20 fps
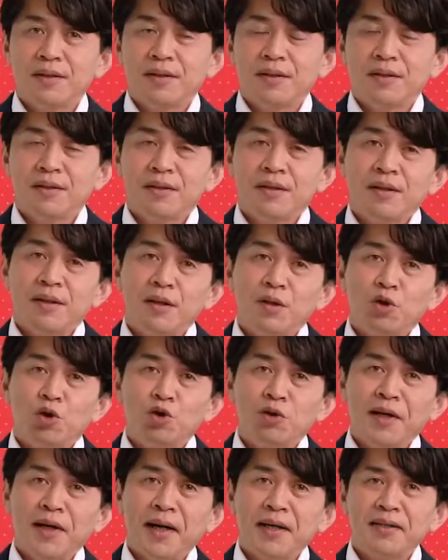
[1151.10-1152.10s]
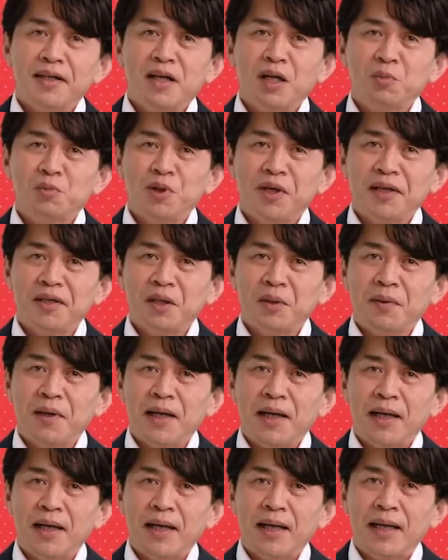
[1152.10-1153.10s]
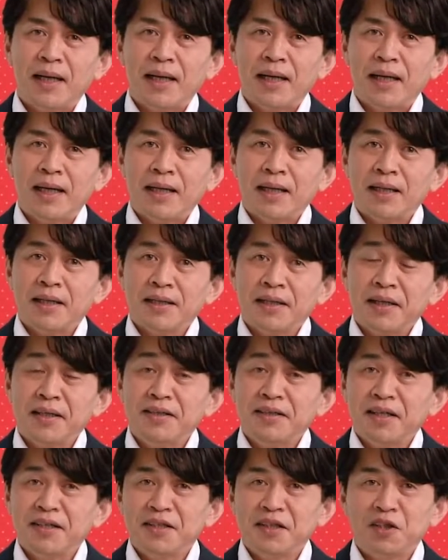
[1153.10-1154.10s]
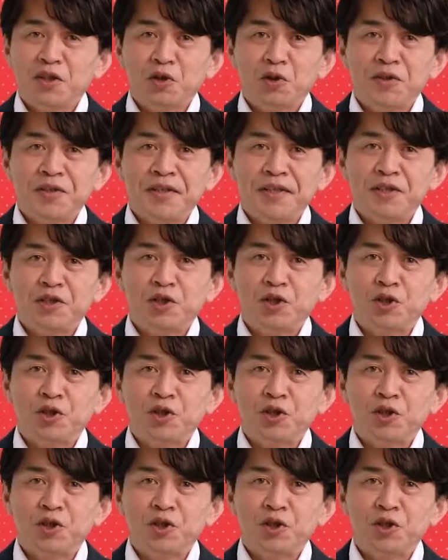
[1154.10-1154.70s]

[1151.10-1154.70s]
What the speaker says: would have, like, upgraded my subscription if it was just